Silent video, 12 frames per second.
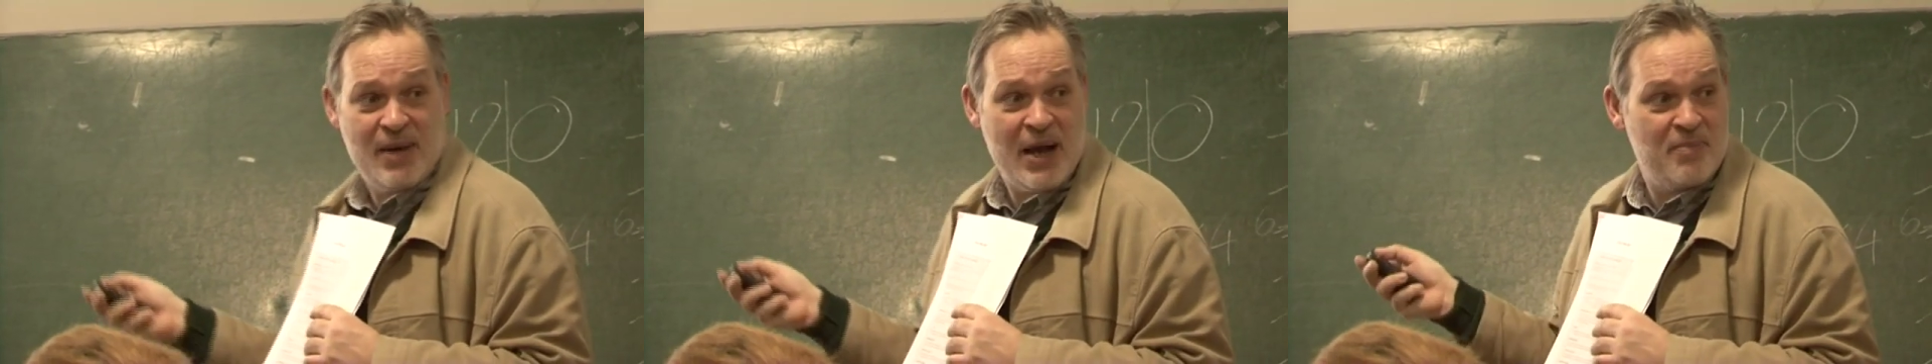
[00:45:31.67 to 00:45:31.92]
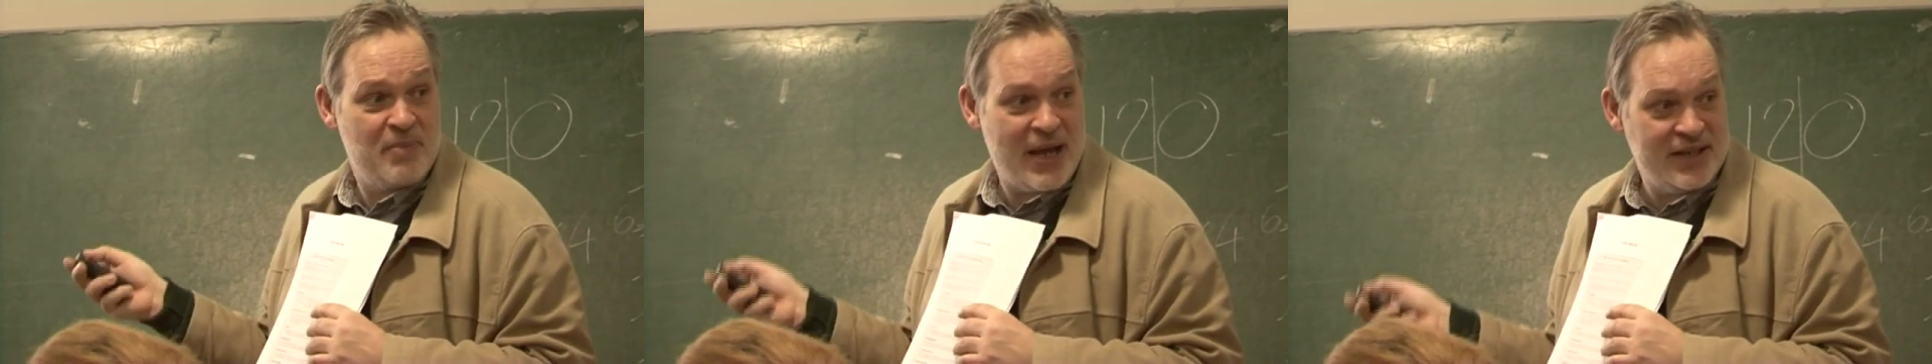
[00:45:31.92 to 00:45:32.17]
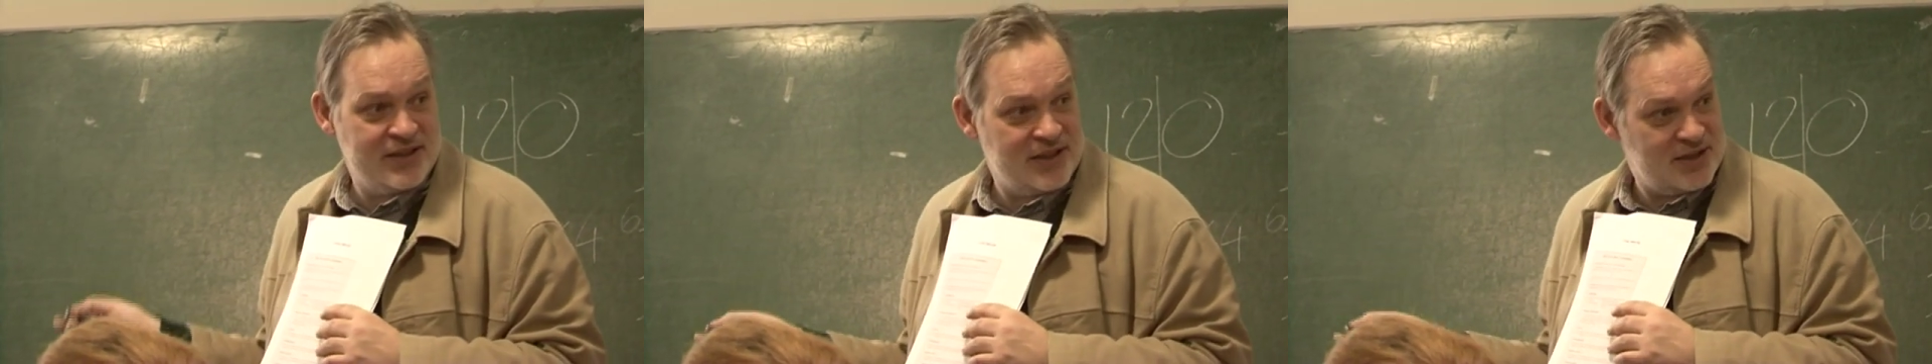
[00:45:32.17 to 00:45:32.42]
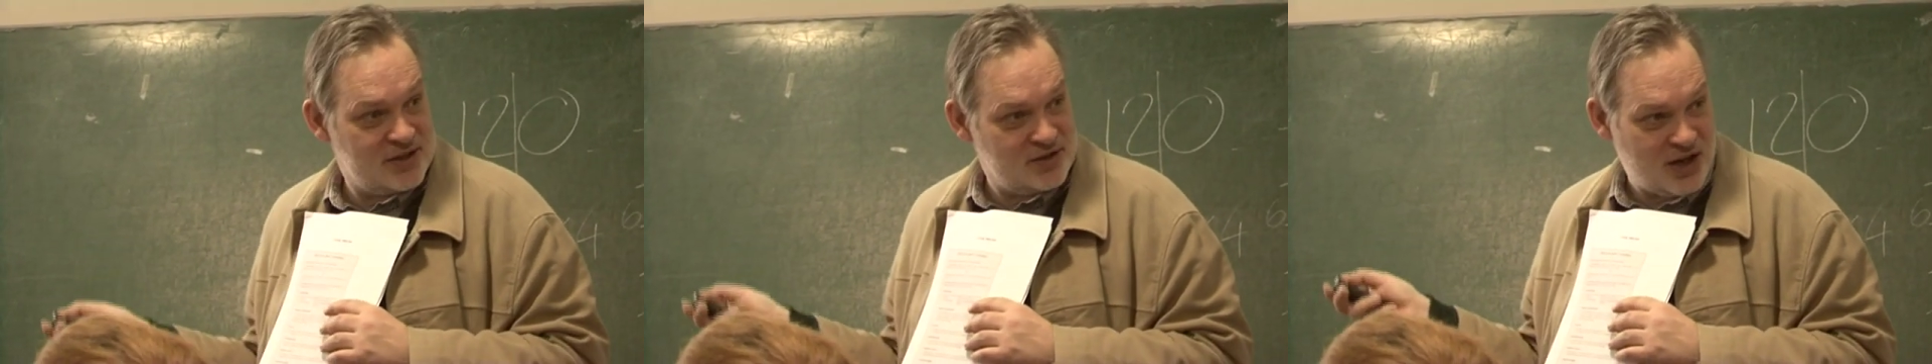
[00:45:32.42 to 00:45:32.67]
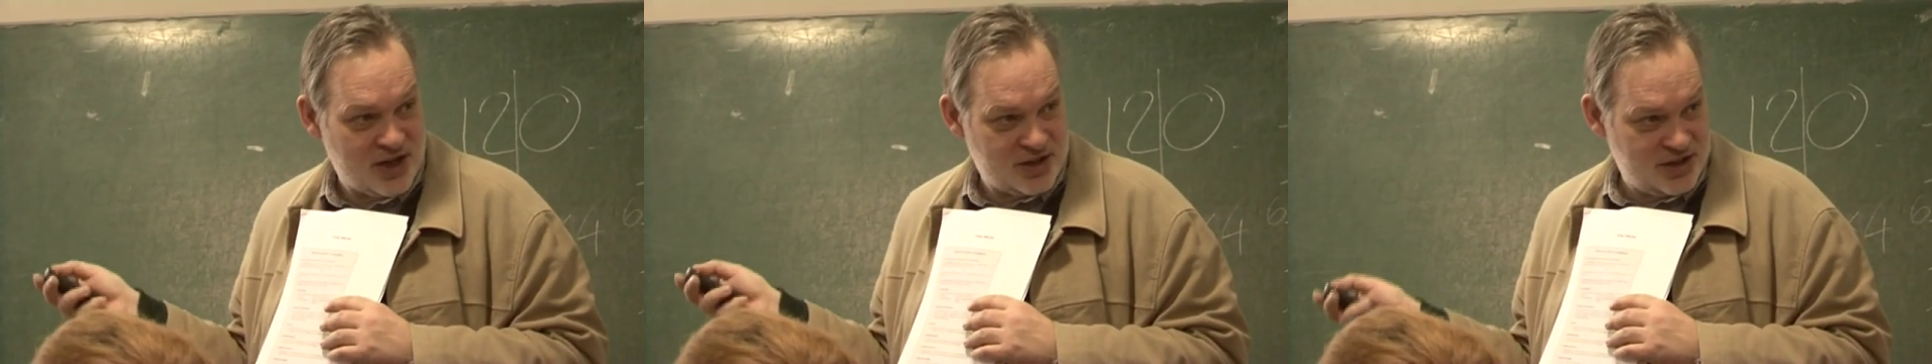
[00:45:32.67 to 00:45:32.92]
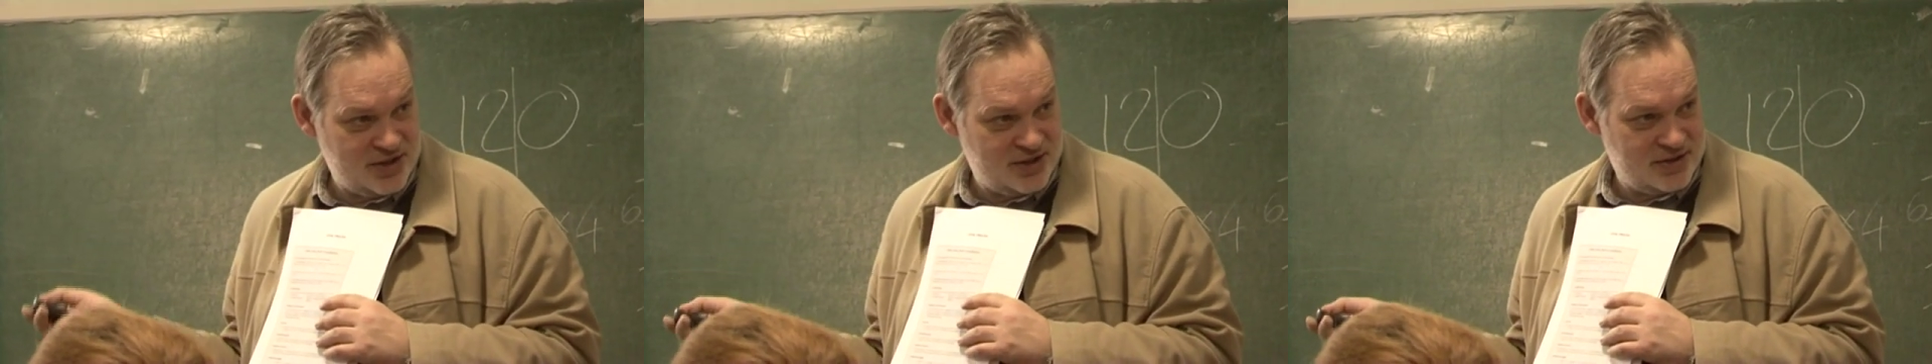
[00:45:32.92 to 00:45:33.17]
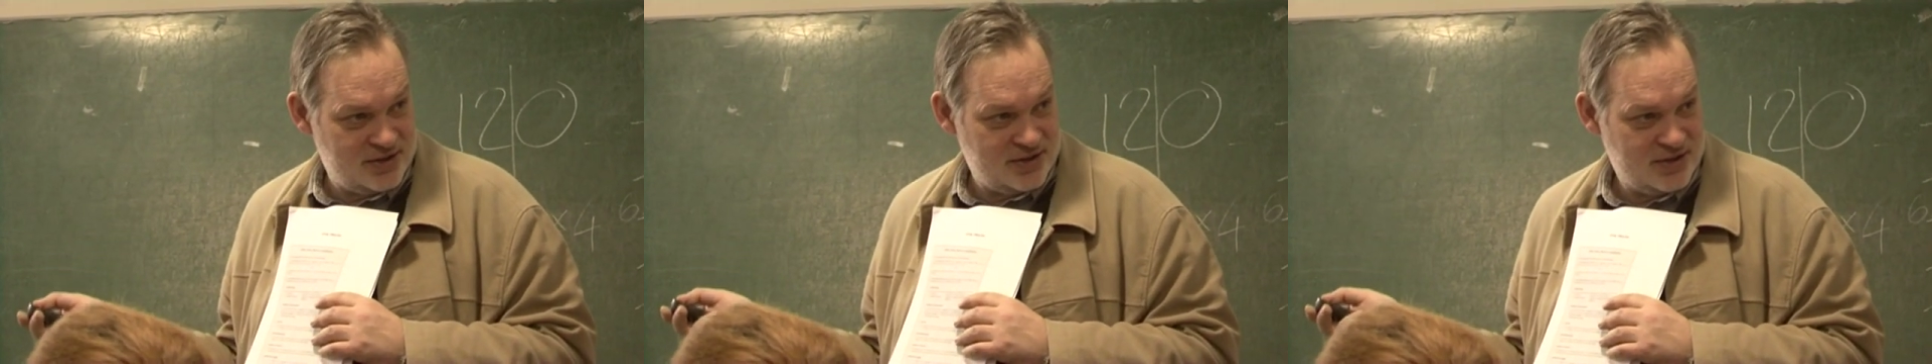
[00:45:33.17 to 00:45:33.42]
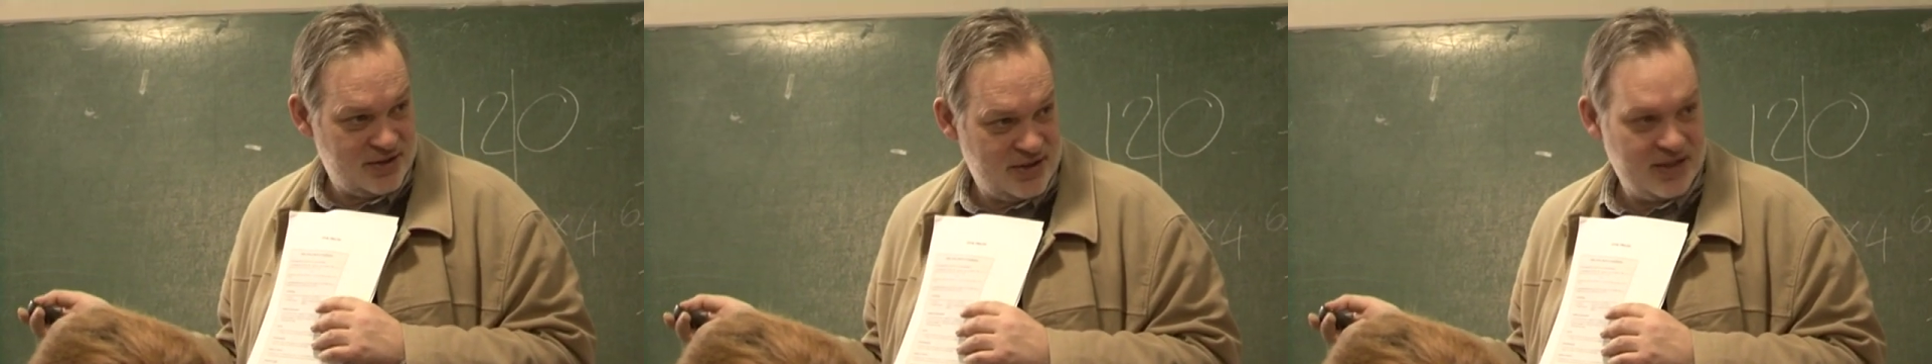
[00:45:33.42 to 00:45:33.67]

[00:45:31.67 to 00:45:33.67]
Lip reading: about basic structures,